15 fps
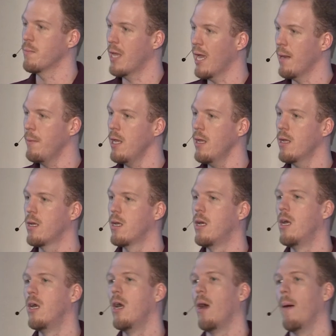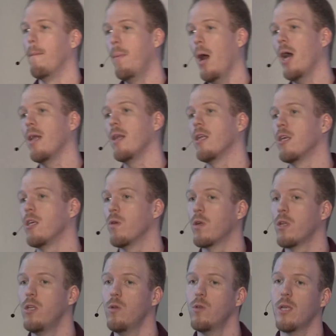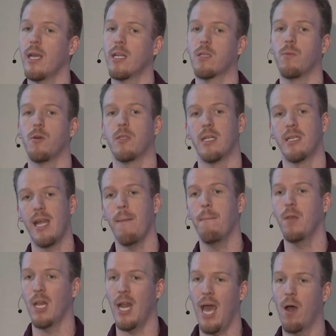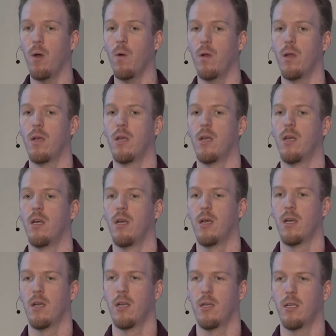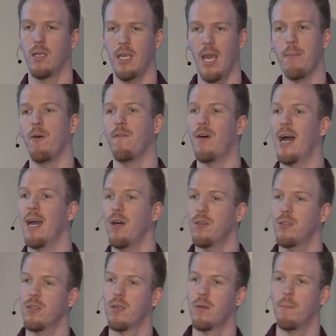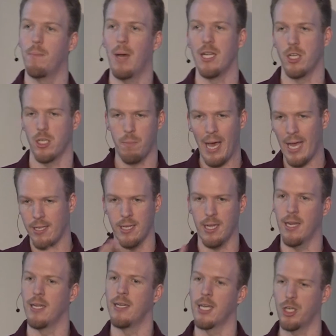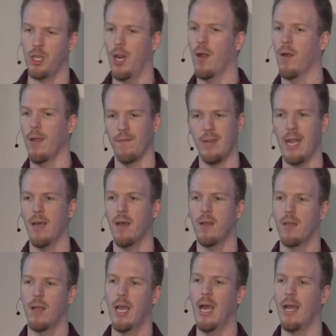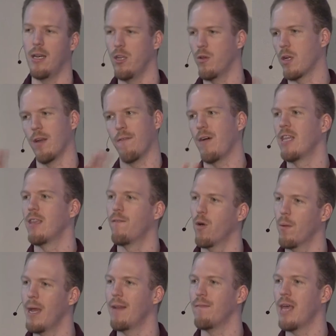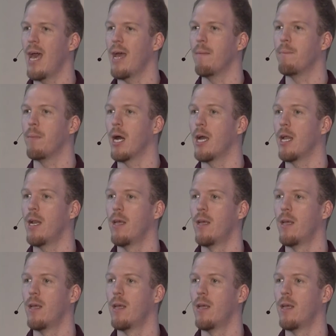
can be, but you can use Ansible to template out YAML files by just passing in a dictionary of data, and you can define the format of that. But